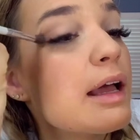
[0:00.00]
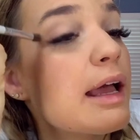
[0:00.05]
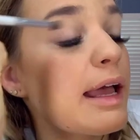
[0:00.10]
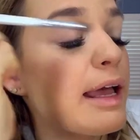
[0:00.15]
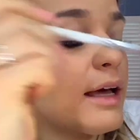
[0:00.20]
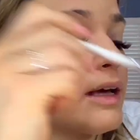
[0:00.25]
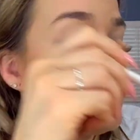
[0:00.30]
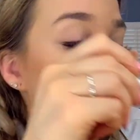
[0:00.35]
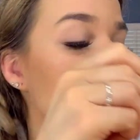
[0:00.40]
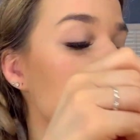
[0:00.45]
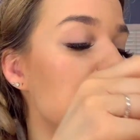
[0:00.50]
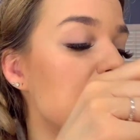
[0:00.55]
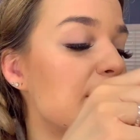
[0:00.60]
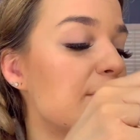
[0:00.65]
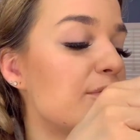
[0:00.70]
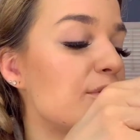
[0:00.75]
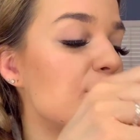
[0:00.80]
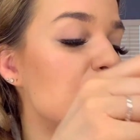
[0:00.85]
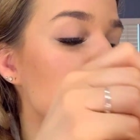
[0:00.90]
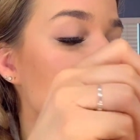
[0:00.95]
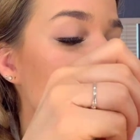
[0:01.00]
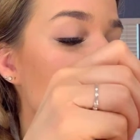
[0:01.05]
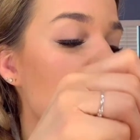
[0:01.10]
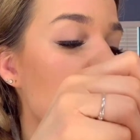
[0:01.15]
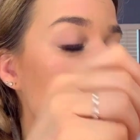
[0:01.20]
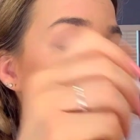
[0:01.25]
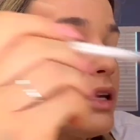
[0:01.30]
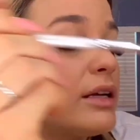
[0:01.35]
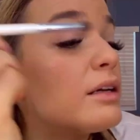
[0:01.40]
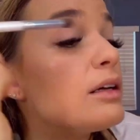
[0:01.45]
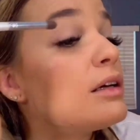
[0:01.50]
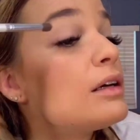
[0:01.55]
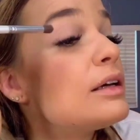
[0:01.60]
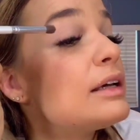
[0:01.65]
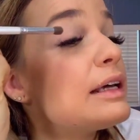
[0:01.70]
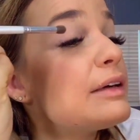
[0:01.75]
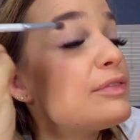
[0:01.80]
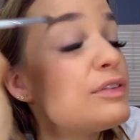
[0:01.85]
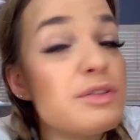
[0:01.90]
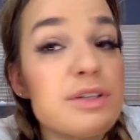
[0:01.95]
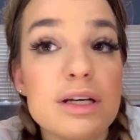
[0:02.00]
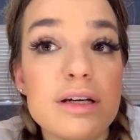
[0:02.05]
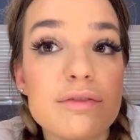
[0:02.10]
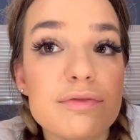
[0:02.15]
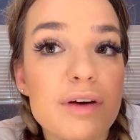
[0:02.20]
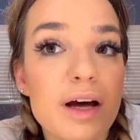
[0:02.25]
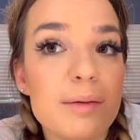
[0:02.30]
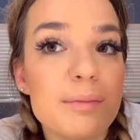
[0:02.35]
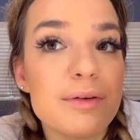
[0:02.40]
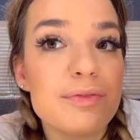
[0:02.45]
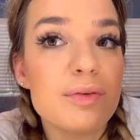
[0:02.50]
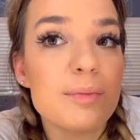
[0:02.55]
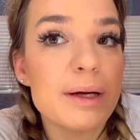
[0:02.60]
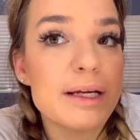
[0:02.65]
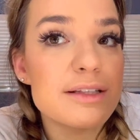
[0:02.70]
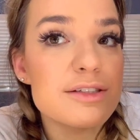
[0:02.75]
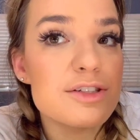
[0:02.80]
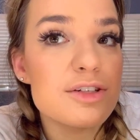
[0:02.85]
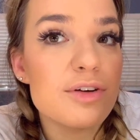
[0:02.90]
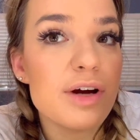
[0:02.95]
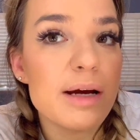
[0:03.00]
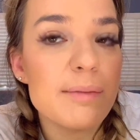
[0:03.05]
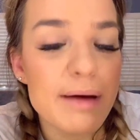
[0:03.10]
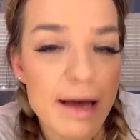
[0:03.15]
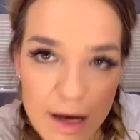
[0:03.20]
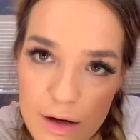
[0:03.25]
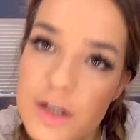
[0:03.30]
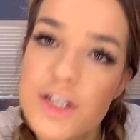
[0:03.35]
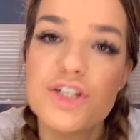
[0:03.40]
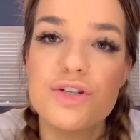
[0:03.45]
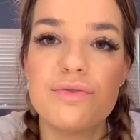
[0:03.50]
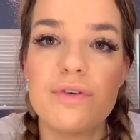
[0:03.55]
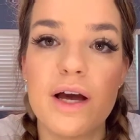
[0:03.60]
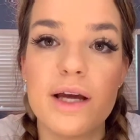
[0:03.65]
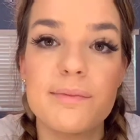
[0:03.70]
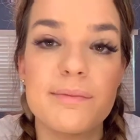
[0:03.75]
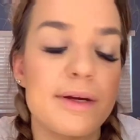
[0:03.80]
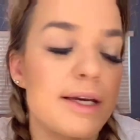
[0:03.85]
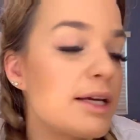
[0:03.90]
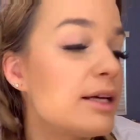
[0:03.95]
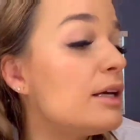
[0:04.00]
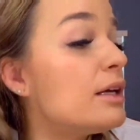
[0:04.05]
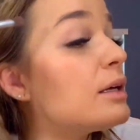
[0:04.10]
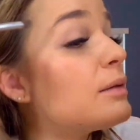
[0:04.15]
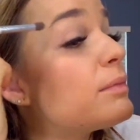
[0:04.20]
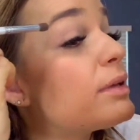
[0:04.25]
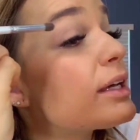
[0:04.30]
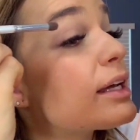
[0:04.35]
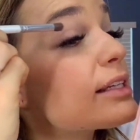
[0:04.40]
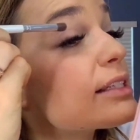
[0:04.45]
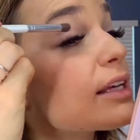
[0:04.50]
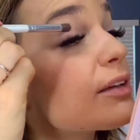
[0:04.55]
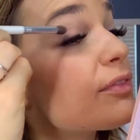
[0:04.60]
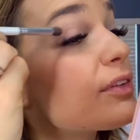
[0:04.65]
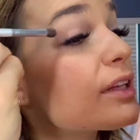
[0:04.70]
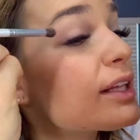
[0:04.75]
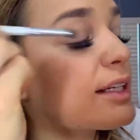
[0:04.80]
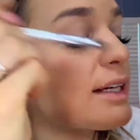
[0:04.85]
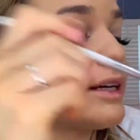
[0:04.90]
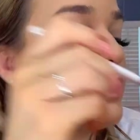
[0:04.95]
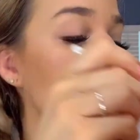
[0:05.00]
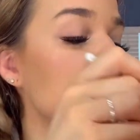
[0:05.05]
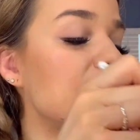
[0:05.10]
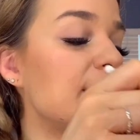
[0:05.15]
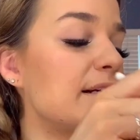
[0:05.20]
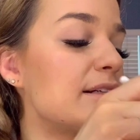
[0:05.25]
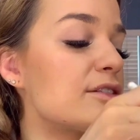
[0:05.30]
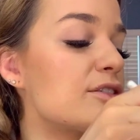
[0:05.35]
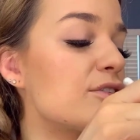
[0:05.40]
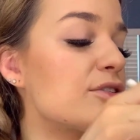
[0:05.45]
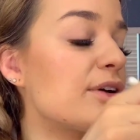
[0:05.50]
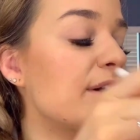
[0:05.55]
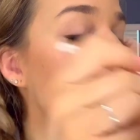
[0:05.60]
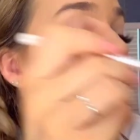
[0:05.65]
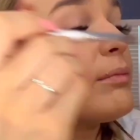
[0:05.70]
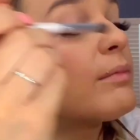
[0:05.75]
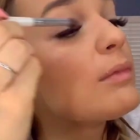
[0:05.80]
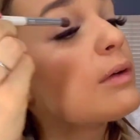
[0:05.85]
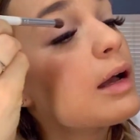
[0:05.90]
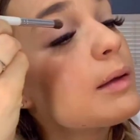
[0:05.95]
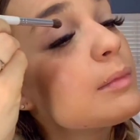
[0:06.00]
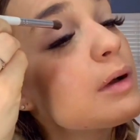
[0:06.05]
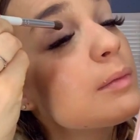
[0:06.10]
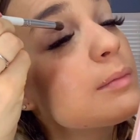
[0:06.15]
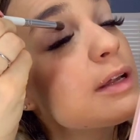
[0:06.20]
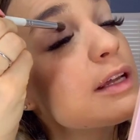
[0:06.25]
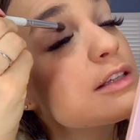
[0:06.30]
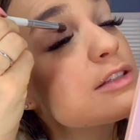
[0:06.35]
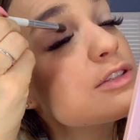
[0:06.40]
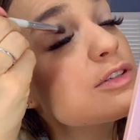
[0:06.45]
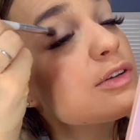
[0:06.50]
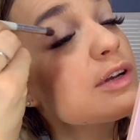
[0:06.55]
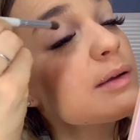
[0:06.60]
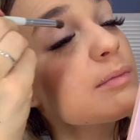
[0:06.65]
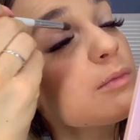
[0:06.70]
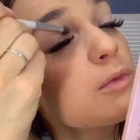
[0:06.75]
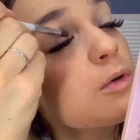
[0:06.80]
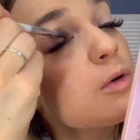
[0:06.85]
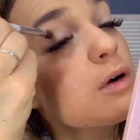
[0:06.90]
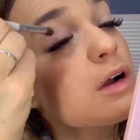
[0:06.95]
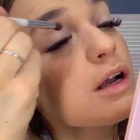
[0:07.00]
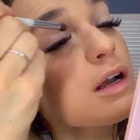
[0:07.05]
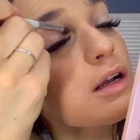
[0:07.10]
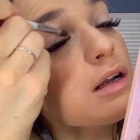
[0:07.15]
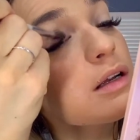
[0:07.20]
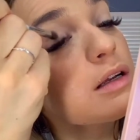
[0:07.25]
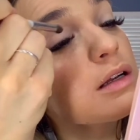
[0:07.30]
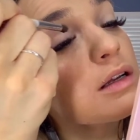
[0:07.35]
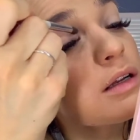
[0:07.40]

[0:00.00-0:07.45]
And if you're not, if you didn't find me from Instagram, how did you find me? Because I feel like I go on Instagram, I'm on Instagram more